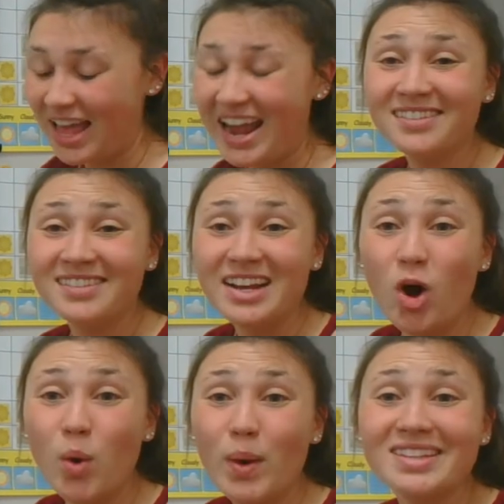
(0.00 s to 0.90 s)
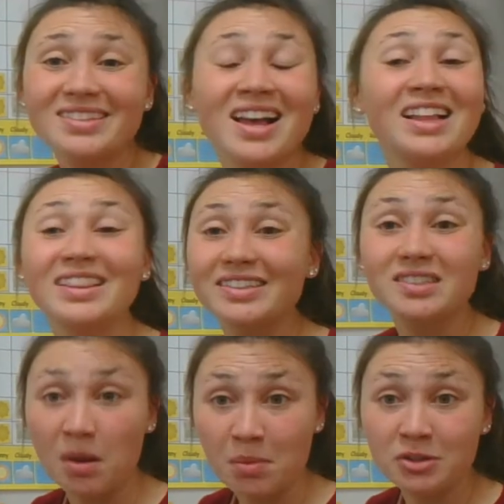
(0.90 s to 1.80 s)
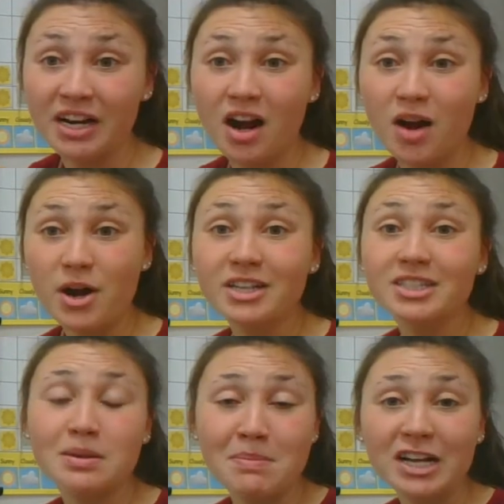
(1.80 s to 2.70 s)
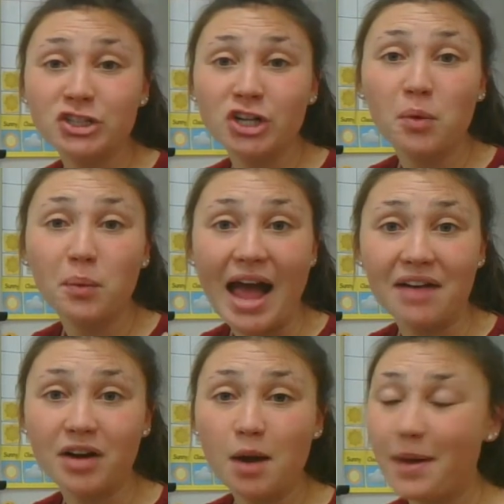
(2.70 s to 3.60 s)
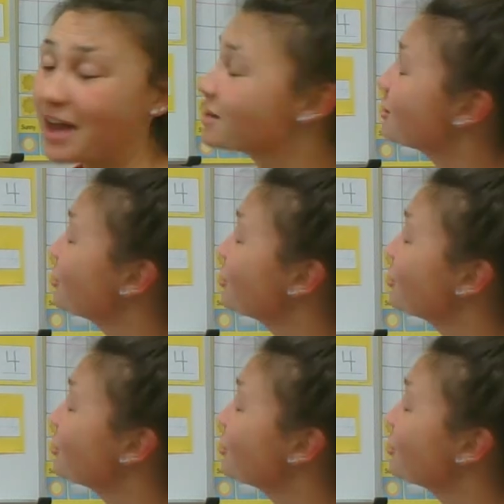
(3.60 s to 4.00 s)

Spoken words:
And always, let's pull our work to make sure we have our pattern